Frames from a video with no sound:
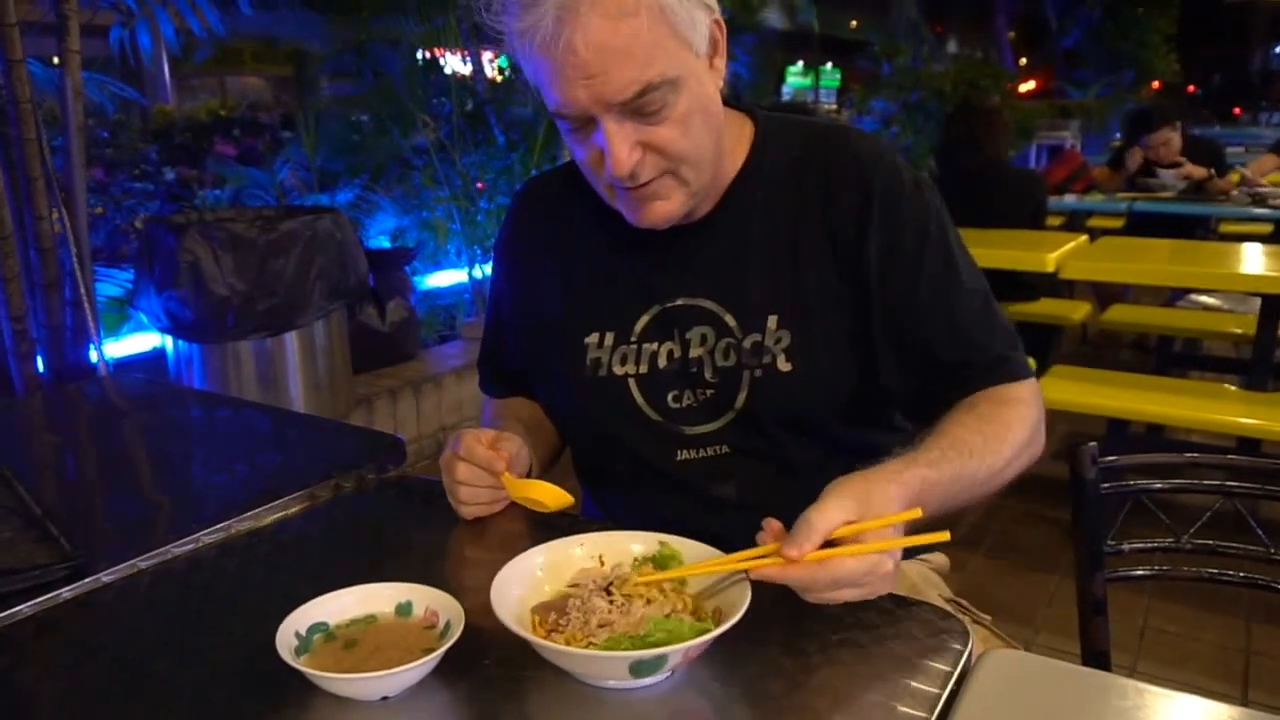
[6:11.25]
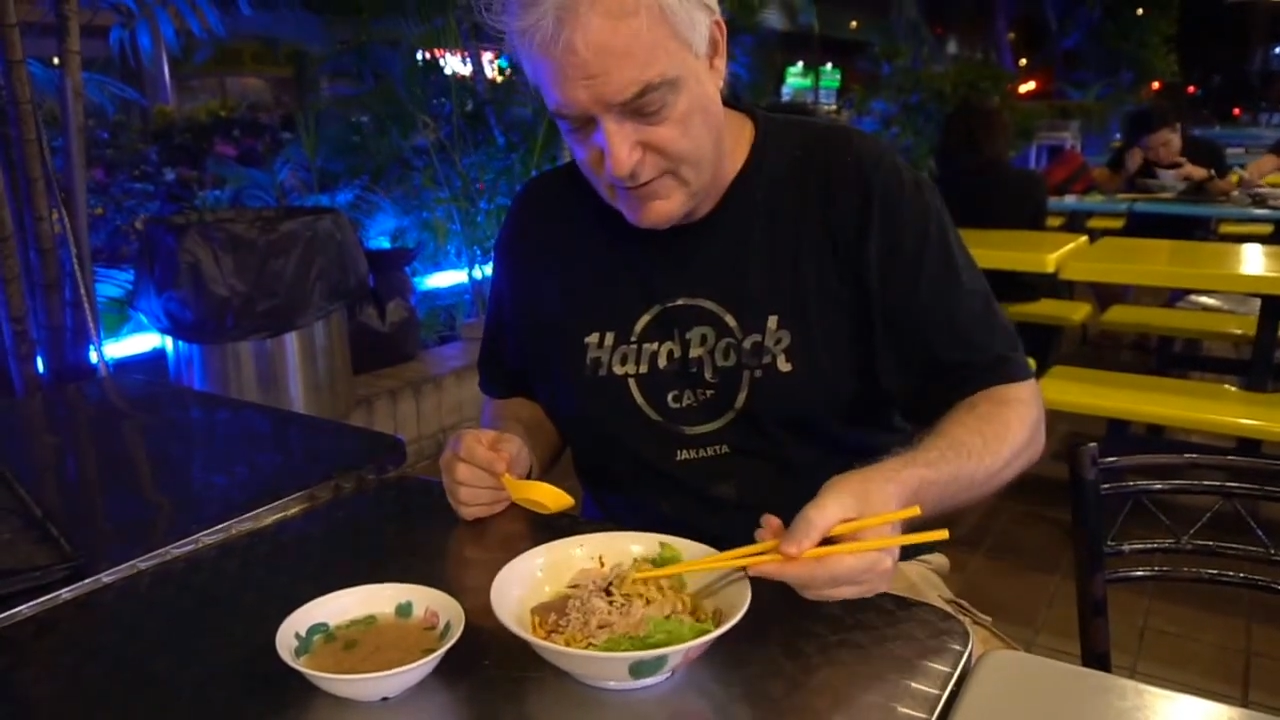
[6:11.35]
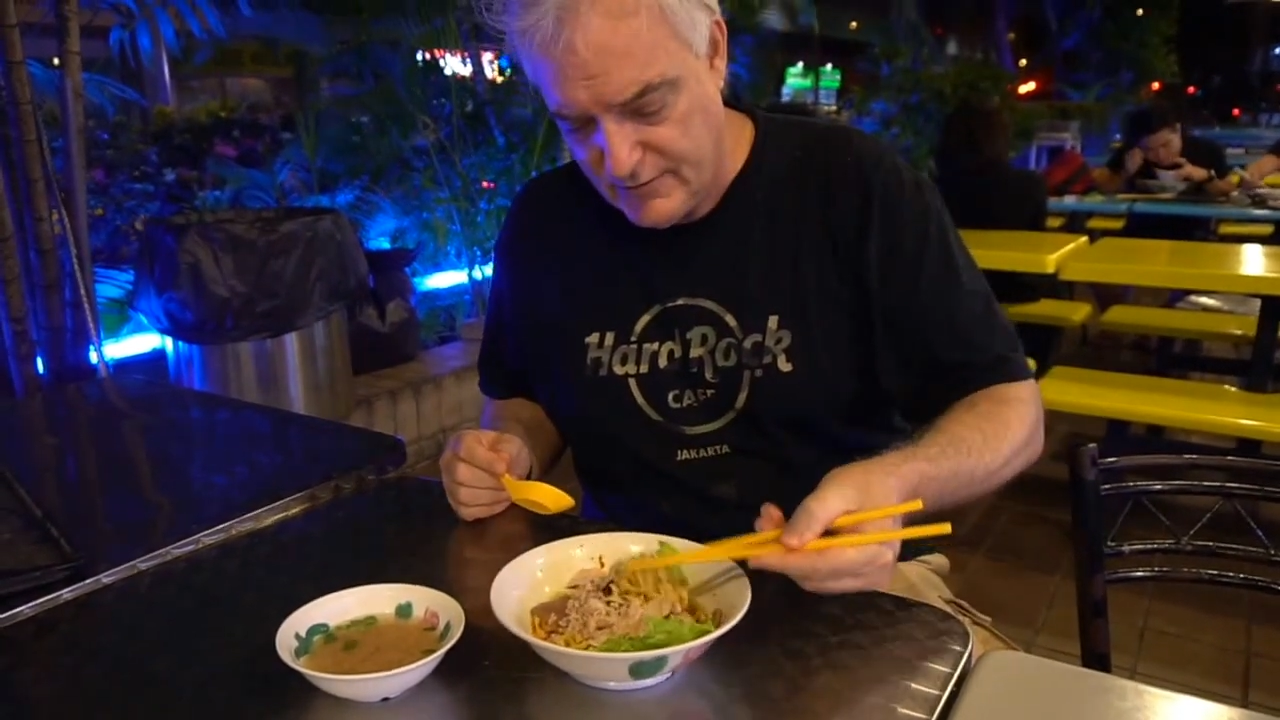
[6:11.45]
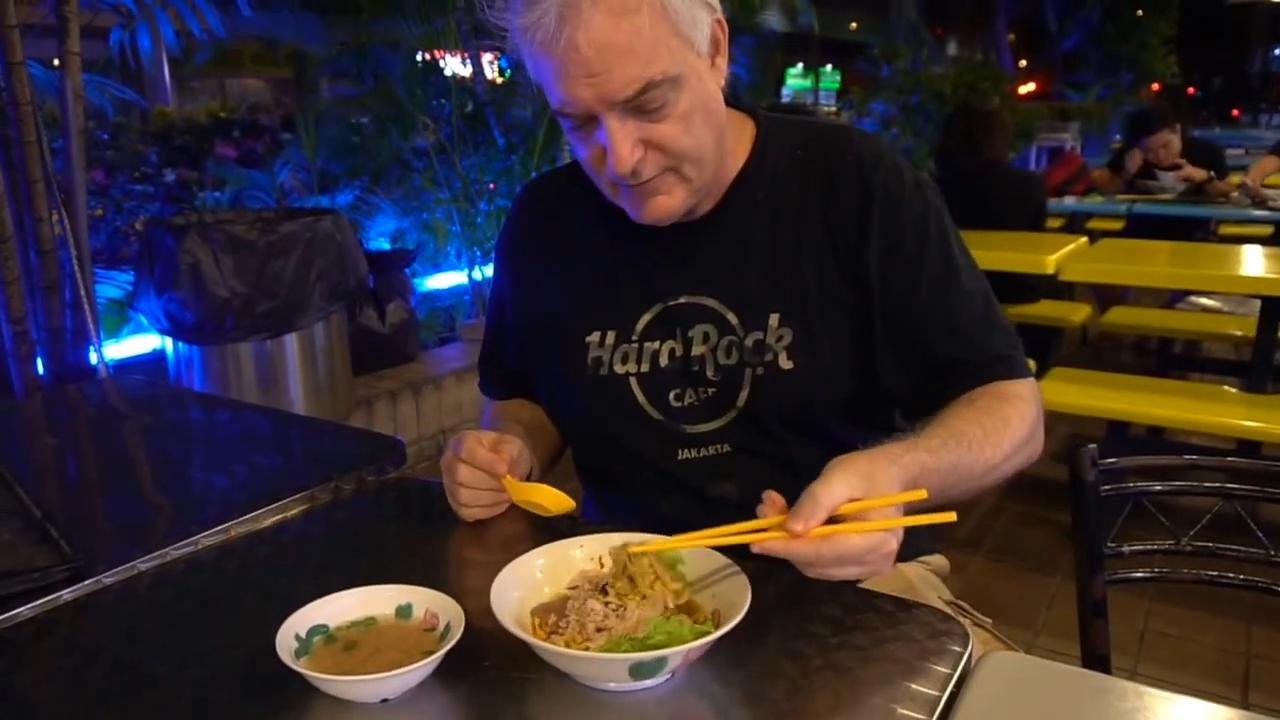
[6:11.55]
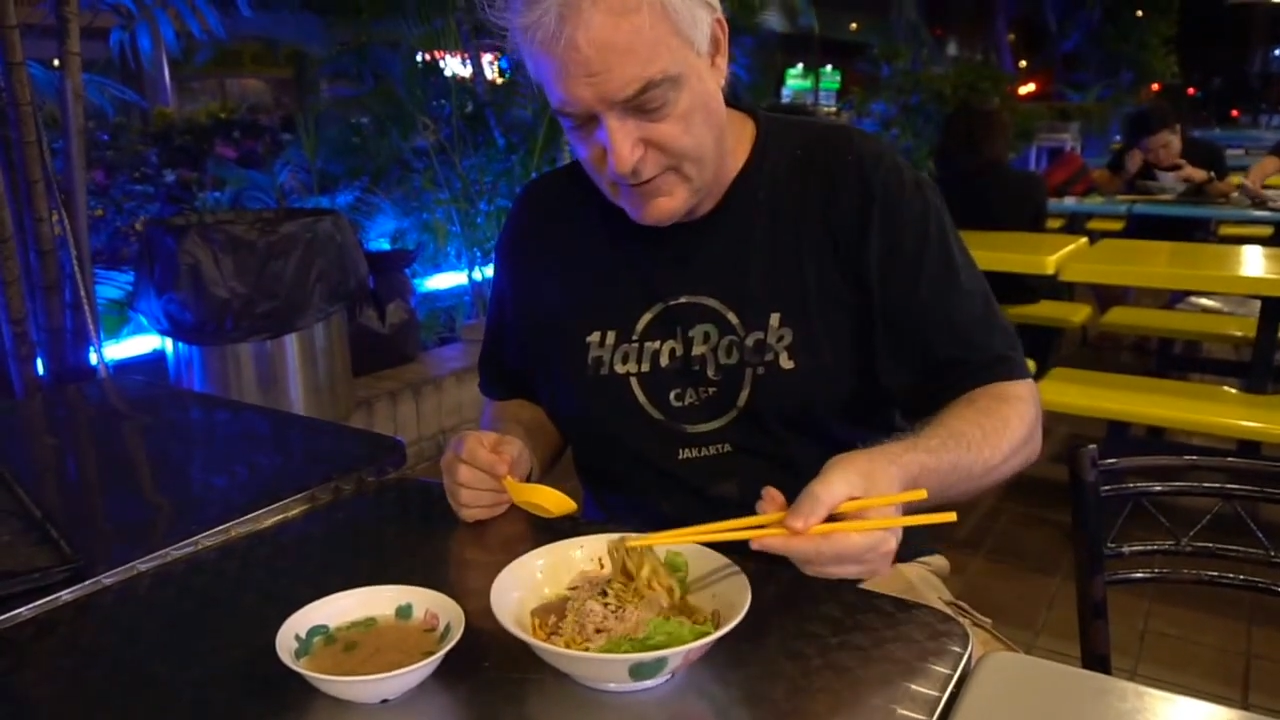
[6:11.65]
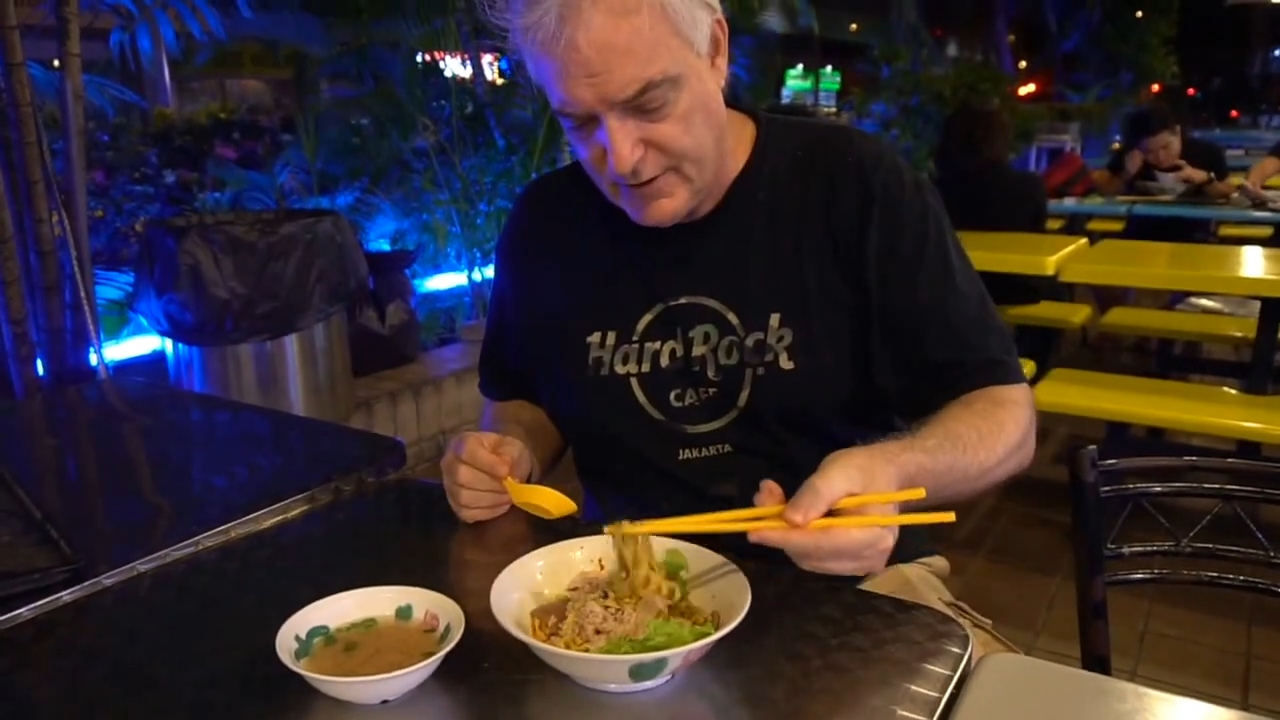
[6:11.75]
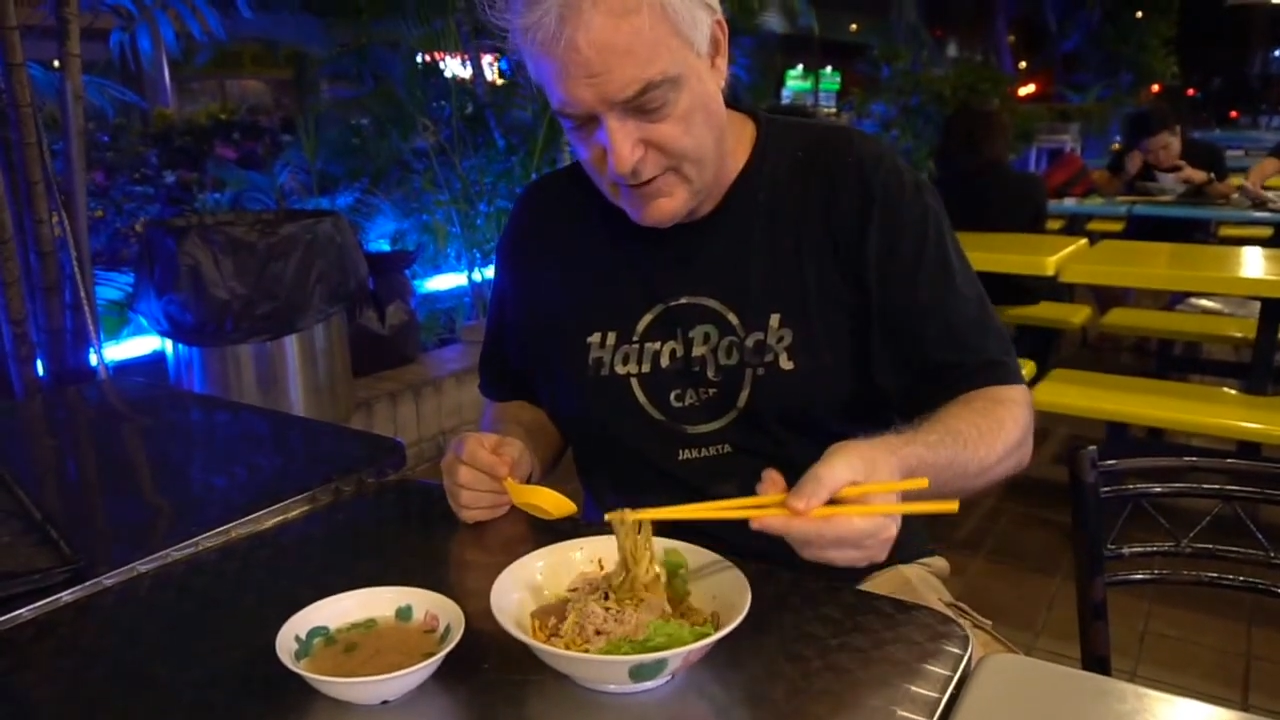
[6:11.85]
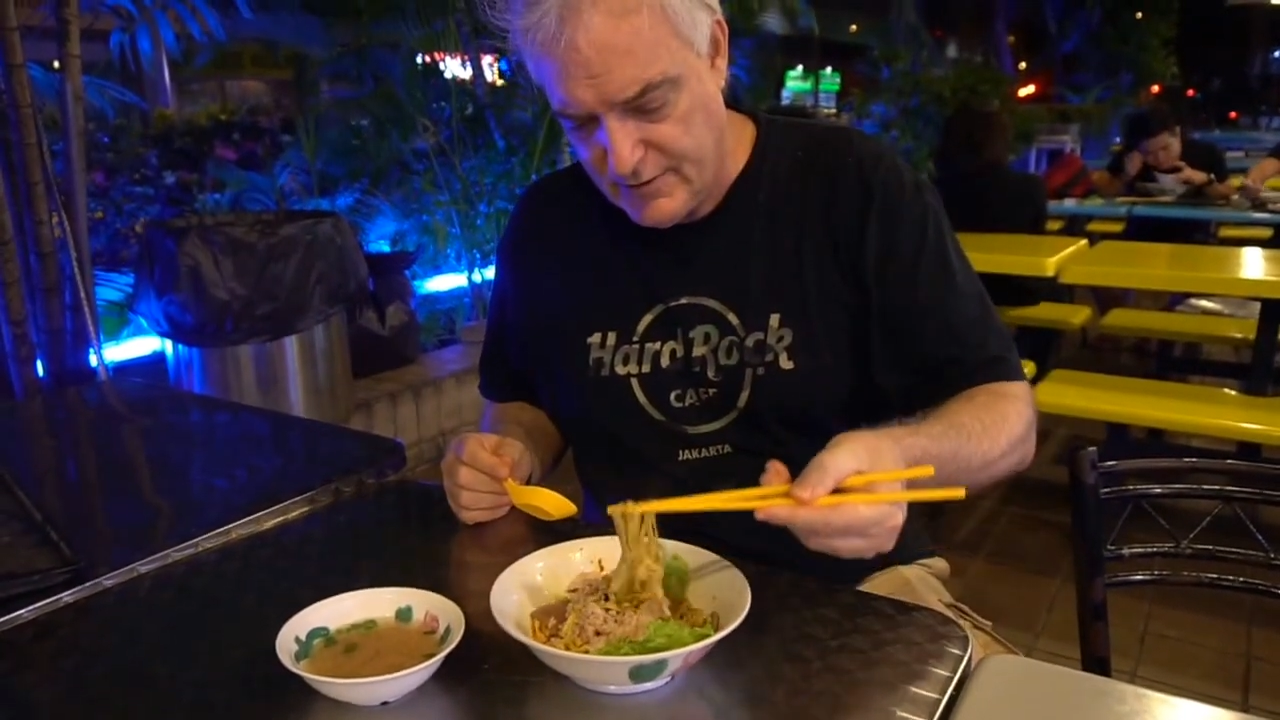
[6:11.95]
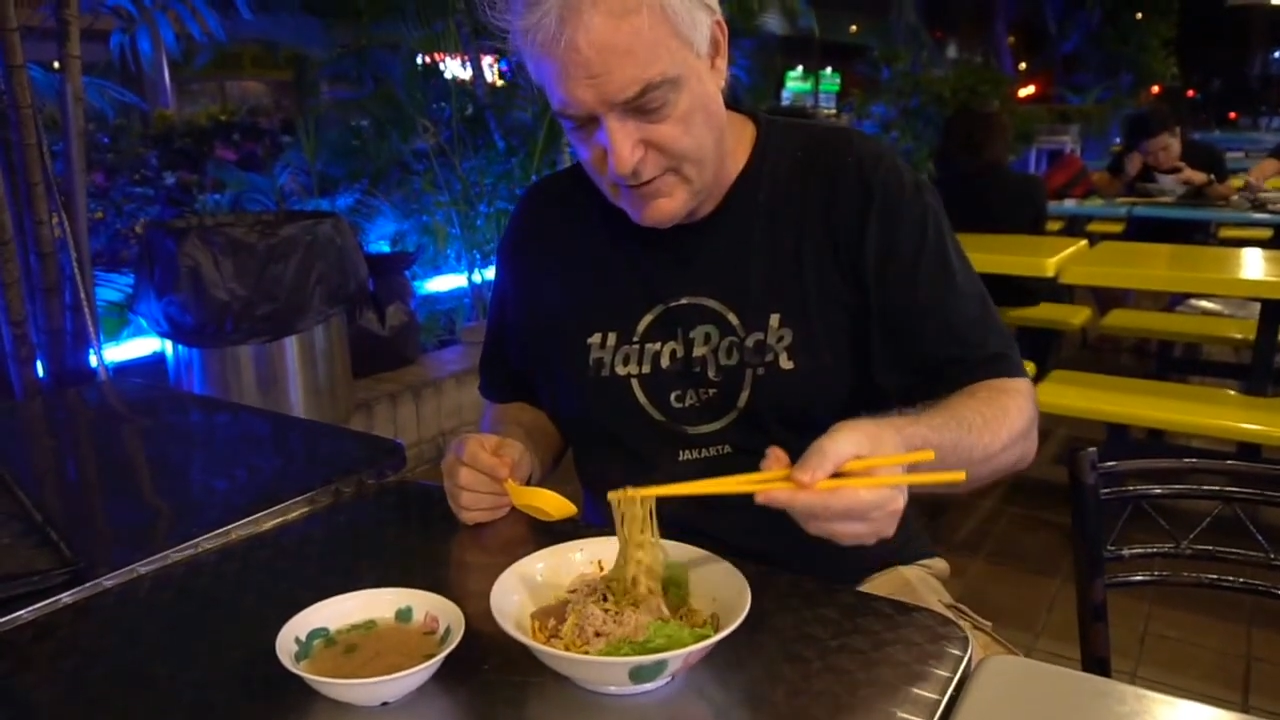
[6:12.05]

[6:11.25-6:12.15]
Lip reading: This one here,